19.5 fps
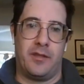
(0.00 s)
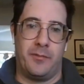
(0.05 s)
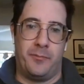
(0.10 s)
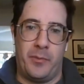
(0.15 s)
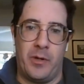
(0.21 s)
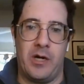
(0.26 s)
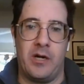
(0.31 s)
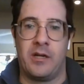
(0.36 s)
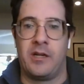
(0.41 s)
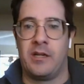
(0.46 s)
the
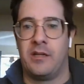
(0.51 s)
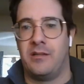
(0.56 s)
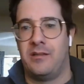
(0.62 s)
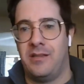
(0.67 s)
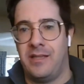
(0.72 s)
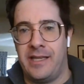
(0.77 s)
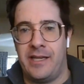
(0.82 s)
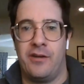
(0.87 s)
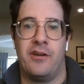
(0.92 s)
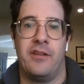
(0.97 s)
puck
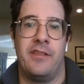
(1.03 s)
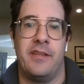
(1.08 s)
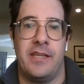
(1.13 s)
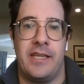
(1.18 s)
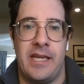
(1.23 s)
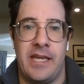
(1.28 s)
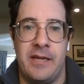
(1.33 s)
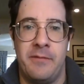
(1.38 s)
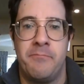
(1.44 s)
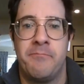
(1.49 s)
later in the
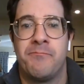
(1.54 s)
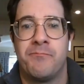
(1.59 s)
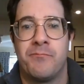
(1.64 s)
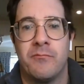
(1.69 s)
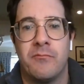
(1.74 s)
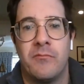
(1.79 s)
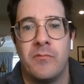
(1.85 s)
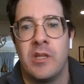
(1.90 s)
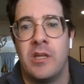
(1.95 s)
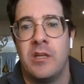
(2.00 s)
game.
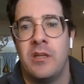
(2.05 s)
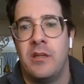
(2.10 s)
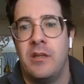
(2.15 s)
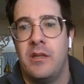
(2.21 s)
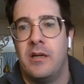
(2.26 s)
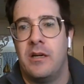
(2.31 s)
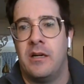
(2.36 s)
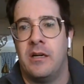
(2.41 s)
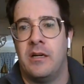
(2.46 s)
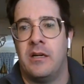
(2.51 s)

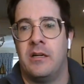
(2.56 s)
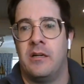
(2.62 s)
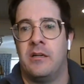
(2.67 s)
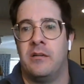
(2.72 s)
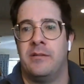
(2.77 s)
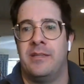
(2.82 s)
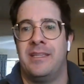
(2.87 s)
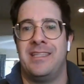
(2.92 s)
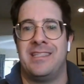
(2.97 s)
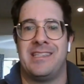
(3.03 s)

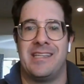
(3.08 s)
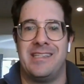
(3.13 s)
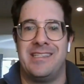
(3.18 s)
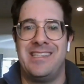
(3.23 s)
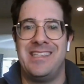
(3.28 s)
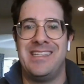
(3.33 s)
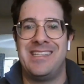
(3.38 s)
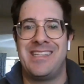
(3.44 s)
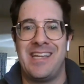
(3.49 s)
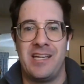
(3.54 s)
He said
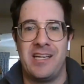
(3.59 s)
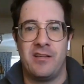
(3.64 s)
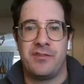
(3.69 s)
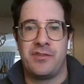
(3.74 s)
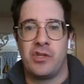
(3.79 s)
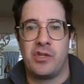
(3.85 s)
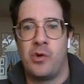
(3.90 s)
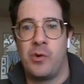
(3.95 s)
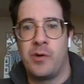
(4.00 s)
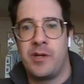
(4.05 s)

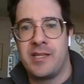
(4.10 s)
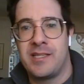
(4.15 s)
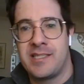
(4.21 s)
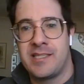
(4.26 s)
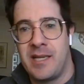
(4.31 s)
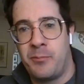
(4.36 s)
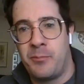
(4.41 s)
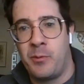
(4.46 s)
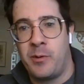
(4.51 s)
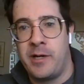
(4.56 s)
details are going to
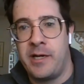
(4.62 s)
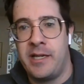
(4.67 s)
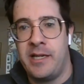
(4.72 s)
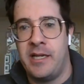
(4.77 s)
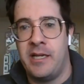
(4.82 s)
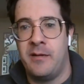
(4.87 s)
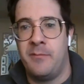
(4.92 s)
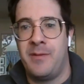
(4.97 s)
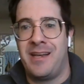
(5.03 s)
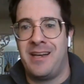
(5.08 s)
separate
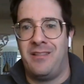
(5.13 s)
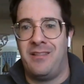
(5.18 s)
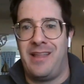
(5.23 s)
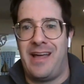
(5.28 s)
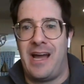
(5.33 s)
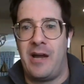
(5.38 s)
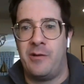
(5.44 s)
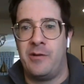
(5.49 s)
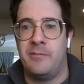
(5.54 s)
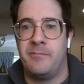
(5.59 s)
him and
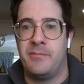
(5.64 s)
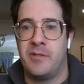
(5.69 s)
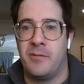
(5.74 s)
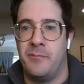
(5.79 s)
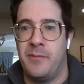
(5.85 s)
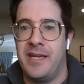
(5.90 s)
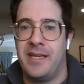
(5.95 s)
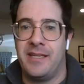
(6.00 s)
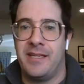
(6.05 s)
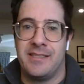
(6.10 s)
allow him to
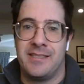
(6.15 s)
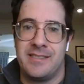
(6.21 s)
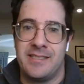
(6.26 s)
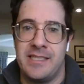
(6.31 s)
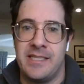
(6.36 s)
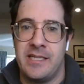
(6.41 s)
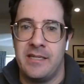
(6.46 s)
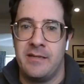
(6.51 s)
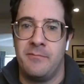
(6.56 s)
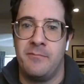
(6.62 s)
make this
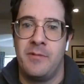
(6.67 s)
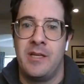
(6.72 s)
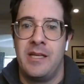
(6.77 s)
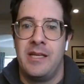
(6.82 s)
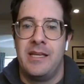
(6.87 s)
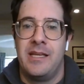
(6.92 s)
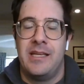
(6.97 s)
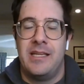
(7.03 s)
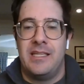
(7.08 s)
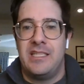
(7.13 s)
team.
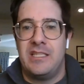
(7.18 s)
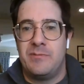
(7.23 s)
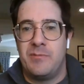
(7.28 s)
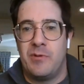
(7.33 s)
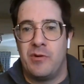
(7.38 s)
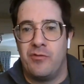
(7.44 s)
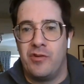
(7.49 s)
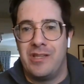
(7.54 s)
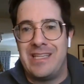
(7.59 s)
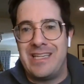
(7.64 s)
He's
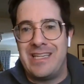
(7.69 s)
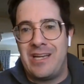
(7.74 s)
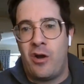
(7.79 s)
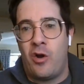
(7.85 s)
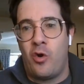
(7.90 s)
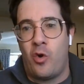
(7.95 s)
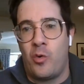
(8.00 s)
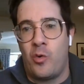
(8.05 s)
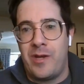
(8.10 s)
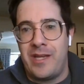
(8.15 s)
been really
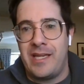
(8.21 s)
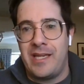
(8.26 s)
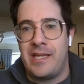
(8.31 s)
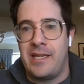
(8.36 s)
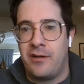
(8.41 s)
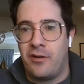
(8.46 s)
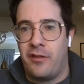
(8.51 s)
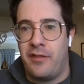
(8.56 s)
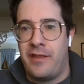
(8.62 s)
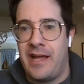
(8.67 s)
honing
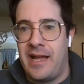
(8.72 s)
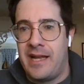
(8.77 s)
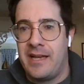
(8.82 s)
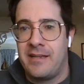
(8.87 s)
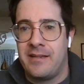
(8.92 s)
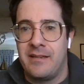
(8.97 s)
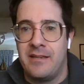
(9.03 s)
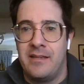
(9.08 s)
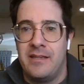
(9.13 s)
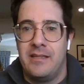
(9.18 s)
in on
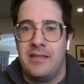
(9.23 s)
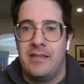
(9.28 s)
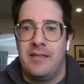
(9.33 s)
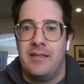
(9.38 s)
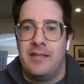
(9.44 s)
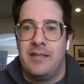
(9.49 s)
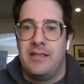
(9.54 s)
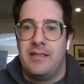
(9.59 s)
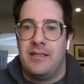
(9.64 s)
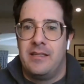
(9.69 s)
that.
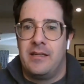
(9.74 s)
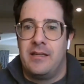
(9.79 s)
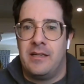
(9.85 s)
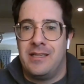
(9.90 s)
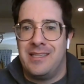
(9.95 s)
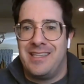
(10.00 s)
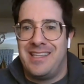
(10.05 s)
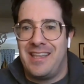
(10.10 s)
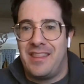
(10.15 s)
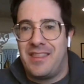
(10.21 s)

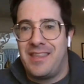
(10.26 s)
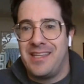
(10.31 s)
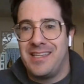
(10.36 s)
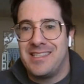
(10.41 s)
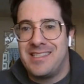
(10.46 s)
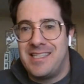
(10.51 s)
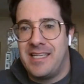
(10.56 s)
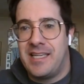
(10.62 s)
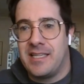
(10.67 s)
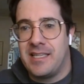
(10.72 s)
He
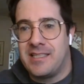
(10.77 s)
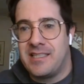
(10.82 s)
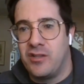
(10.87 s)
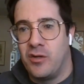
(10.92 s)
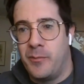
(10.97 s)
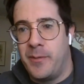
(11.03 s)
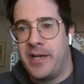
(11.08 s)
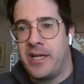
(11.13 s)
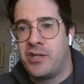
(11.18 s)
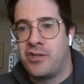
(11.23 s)
thinks he can
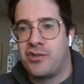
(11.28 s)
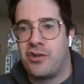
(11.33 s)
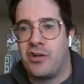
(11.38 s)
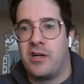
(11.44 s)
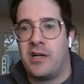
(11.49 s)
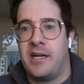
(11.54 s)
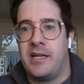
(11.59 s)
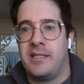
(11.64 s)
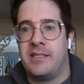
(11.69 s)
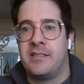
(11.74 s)
still make
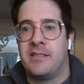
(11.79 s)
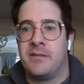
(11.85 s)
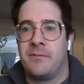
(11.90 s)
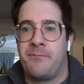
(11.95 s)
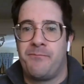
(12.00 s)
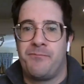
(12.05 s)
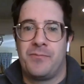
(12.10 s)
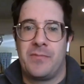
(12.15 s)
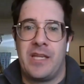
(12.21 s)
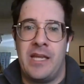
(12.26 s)
strides,
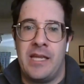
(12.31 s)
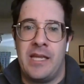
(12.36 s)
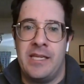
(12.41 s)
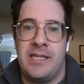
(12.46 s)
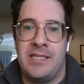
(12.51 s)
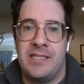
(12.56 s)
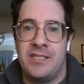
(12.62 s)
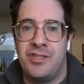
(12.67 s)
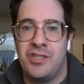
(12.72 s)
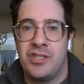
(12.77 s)

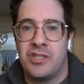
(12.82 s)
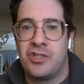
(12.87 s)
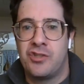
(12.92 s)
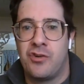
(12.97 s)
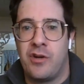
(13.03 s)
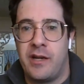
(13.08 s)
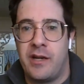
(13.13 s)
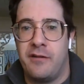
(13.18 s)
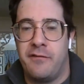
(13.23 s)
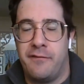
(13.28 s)
and he's just
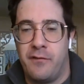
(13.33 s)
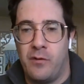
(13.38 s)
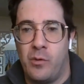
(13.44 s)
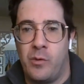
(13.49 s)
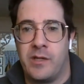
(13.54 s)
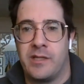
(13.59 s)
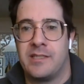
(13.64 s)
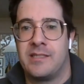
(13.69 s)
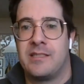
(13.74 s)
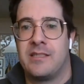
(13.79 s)
trying to
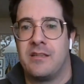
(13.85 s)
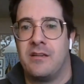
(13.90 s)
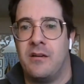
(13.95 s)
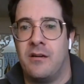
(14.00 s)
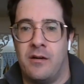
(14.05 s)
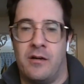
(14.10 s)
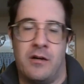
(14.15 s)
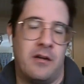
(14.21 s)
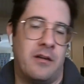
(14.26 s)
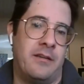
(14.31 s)
focus
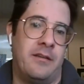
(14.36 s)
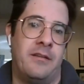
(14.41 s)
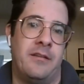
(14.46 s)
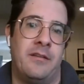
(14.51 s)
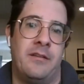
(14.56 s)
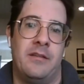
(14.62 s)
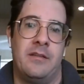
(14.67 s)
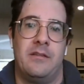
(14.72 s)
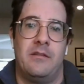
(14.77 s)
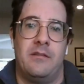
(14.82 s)

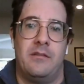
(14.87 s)
on